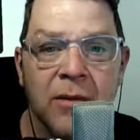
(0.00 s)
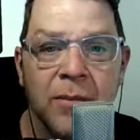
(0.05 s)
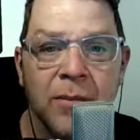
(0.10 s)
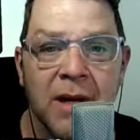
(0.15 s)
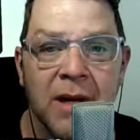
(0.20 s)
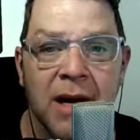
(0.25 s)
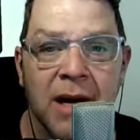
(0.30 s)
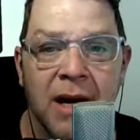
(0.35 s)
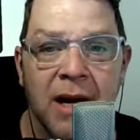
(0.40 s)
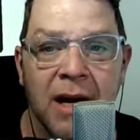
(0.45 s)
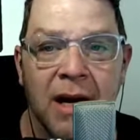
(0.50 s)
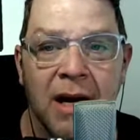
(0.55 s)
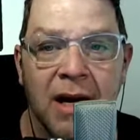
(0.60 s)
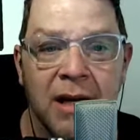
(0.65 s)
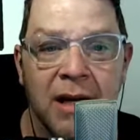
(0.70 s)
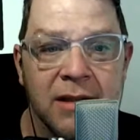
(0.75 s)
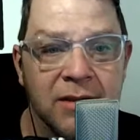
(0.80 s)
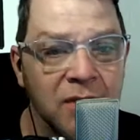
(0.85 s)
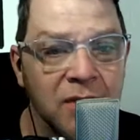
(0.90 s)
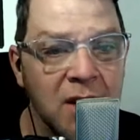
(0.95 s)
But
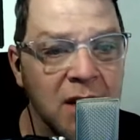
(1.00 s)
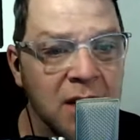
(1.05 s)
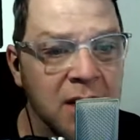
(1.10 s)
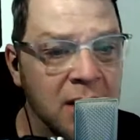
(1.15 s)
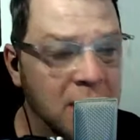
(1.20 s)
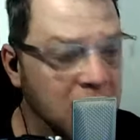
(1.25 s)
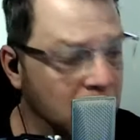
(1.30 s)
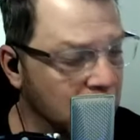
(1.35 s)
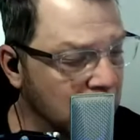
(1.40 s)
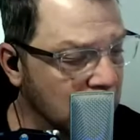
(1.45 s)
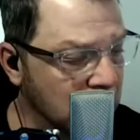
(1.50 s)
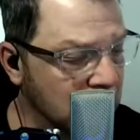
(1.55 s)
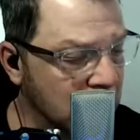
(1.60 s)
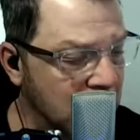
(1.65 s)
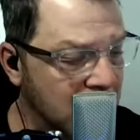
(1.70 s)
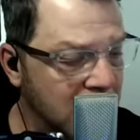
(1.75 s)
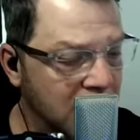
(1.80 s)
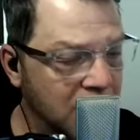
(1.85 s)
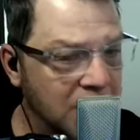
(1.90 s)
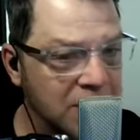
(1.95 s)
it's fun. We go
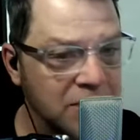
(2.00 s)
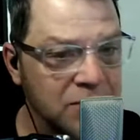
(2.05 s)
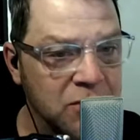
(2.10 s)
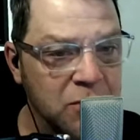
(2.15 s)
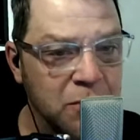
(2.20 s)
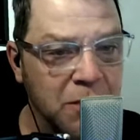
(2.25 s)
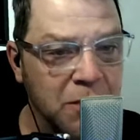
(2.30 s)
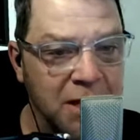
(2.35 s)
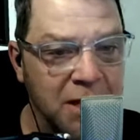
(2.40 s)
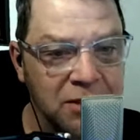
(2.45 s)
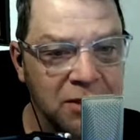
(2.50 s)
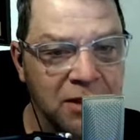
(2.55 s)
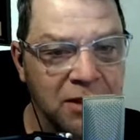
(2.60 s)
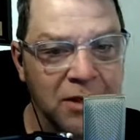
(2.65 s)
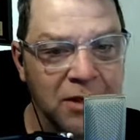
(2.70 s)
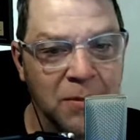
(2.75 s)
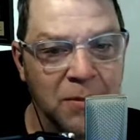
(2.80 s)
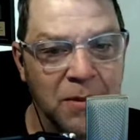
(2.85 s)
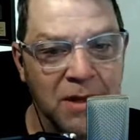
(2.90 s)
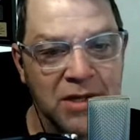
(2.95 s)
down, we splash
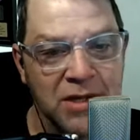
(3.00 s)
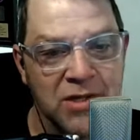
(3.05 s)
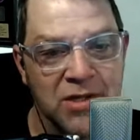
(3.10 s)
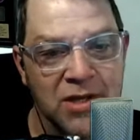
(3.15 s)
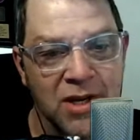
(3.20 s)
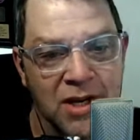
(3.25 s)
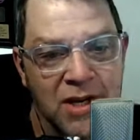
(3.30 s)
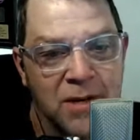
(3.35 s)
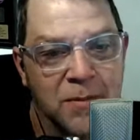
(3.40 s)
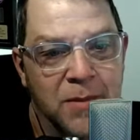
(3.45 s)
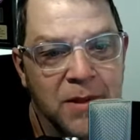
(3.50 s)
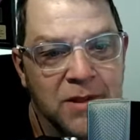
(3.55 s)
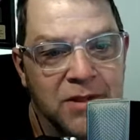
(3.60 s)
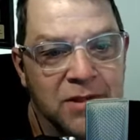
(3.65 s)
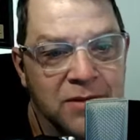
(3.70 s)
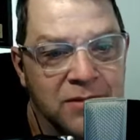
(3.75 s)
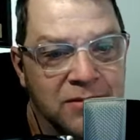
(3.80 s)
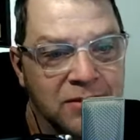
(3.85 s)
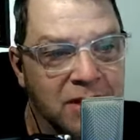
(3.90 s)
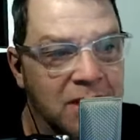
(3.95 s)
around on the beach, eat a
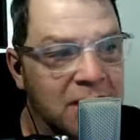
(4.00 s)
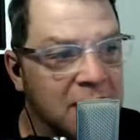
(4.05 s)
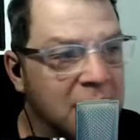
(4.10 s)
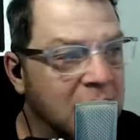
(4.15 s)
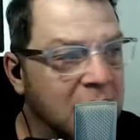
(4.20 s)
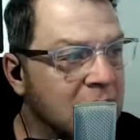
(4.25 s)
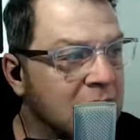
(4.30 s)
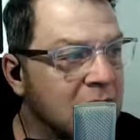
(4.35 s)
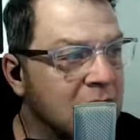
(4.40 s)
bunch of